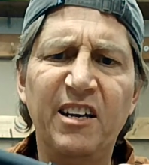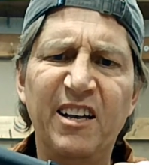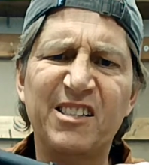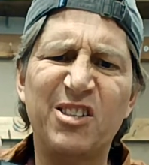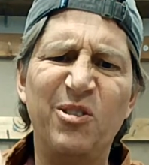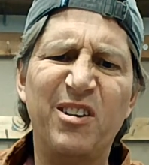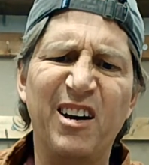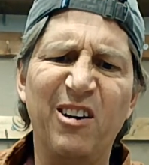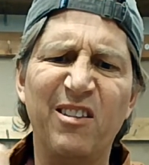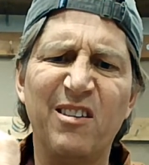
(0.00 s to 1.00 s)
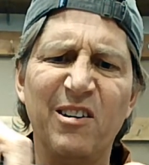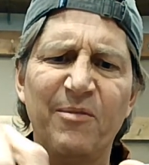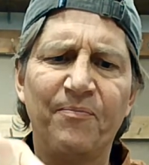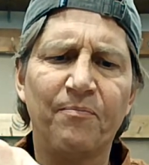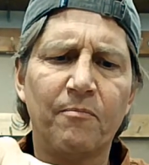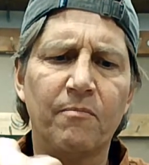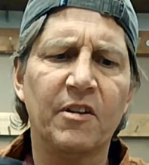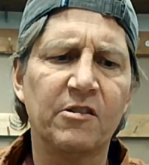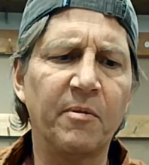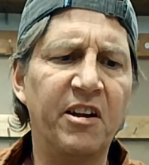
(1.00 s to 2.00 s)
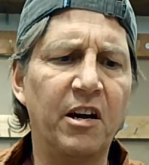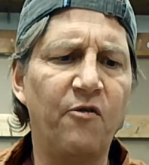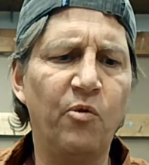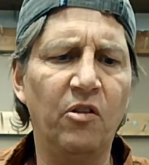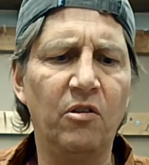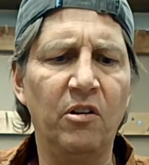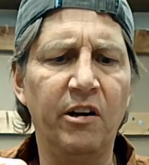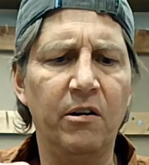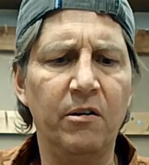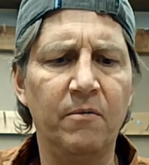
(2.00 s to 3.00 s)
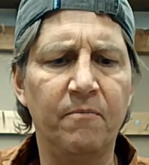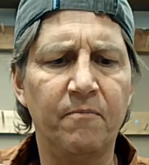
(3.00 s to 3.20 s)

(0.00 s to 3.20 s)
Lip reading: that's too tight right there. So I'm going to take off one little layer here.